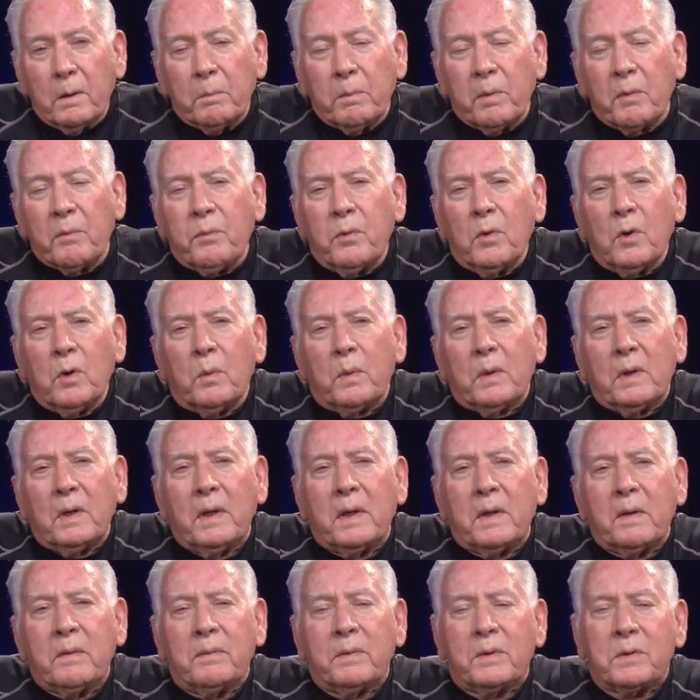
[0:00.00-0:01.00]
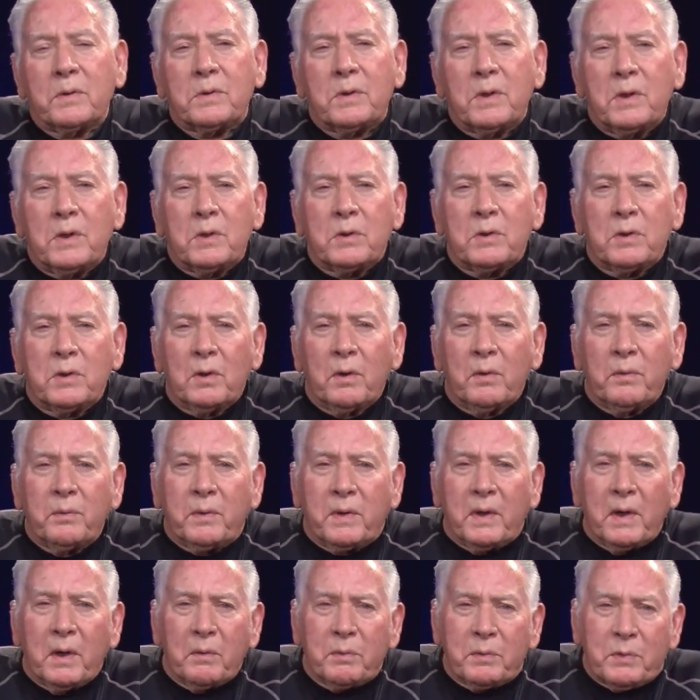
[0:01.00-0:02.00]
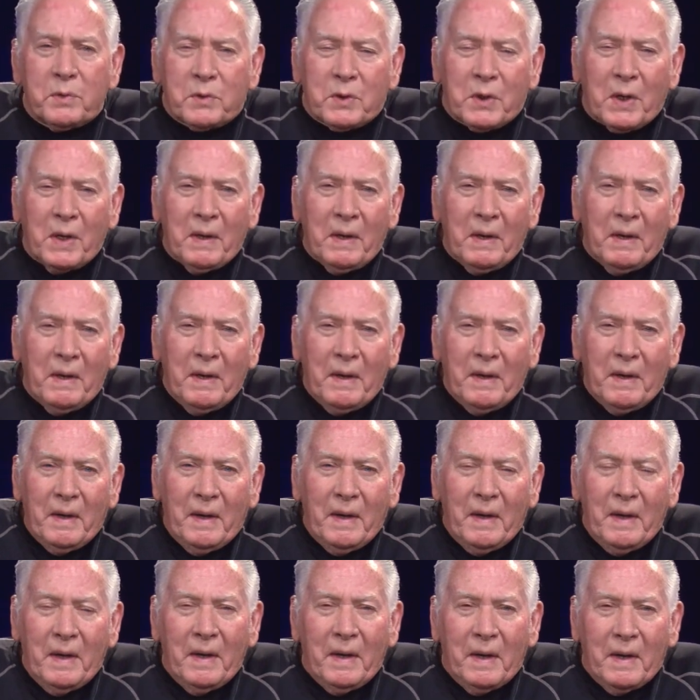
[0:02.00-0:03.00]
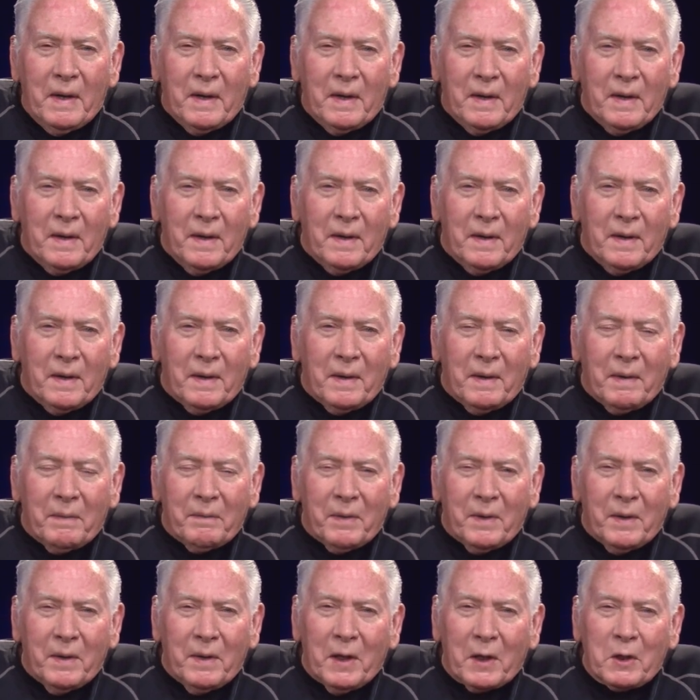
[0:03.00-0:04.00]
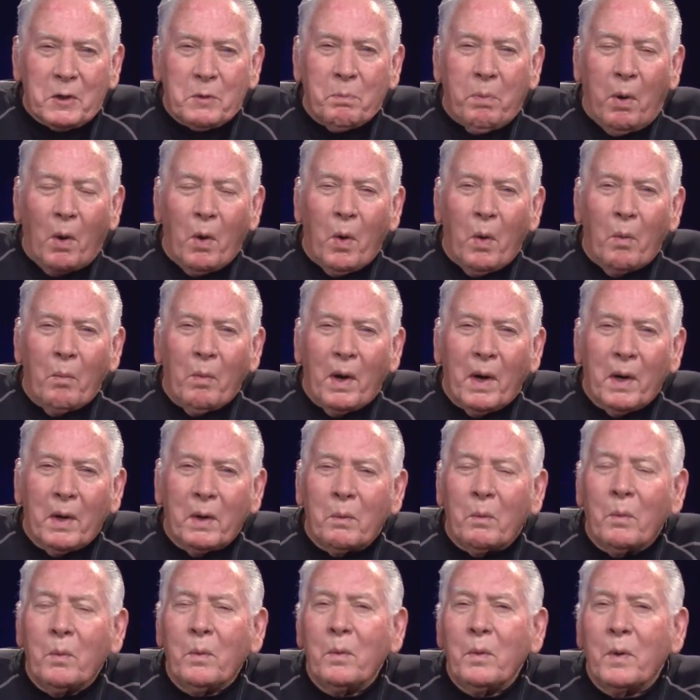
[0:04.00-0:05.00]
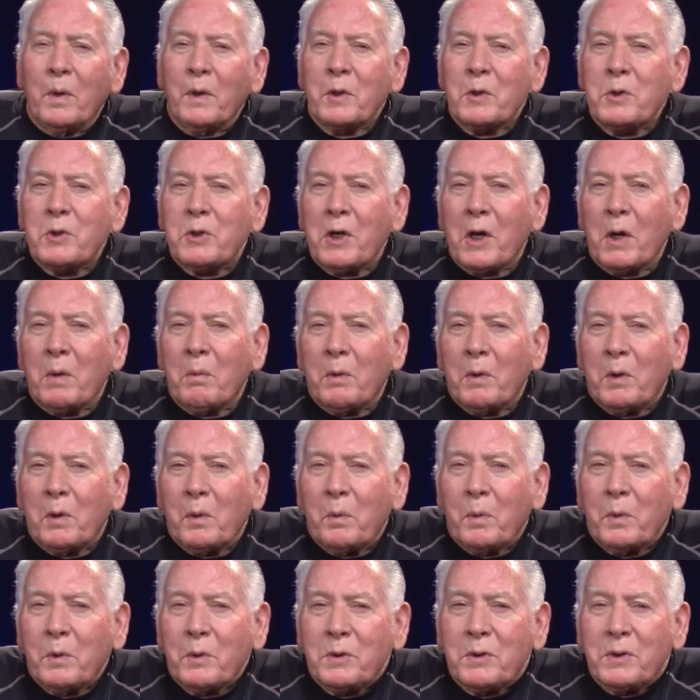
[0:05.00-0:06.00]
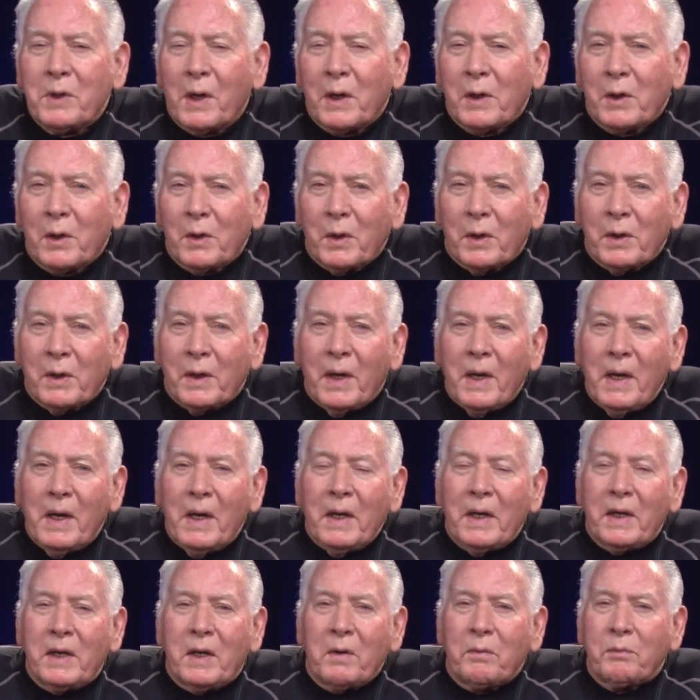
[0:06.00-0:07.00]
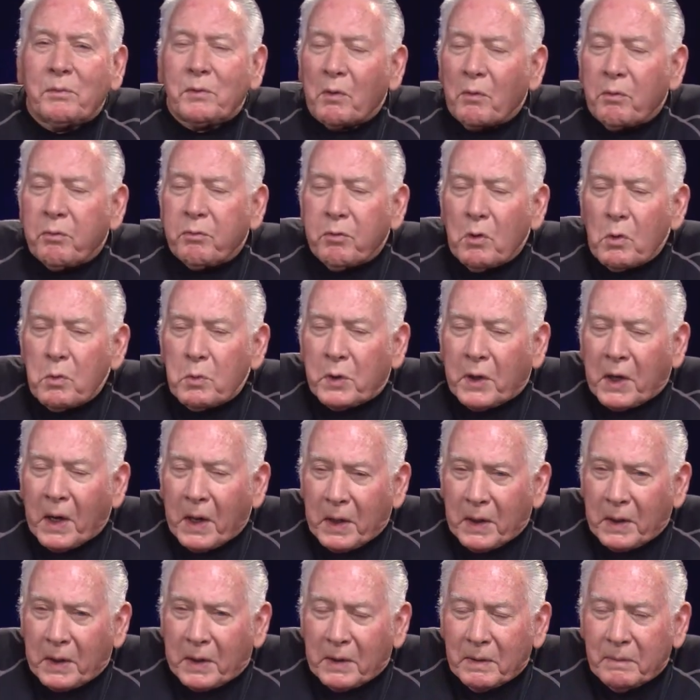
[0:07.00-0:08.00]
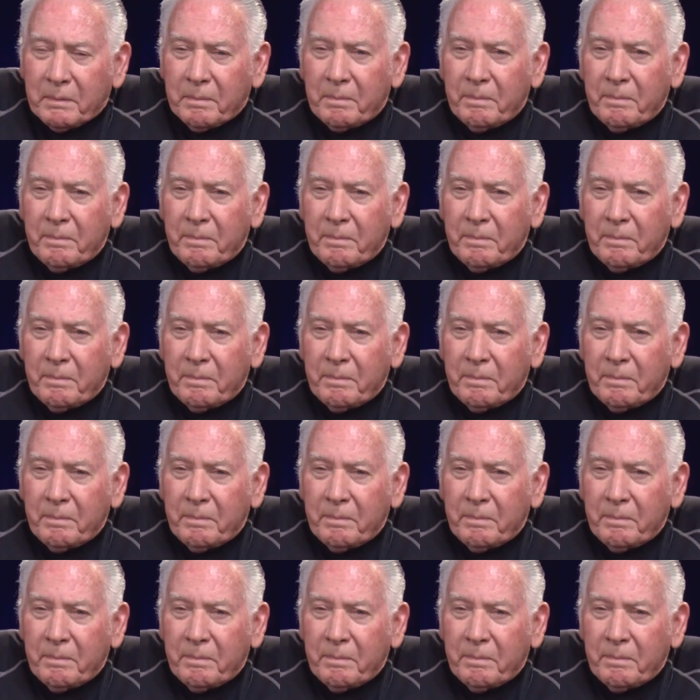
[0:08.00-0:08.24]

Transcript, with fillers: Before we leave the season of gifts, the next poem I want to share with you is titled A Gift of Fruitcake.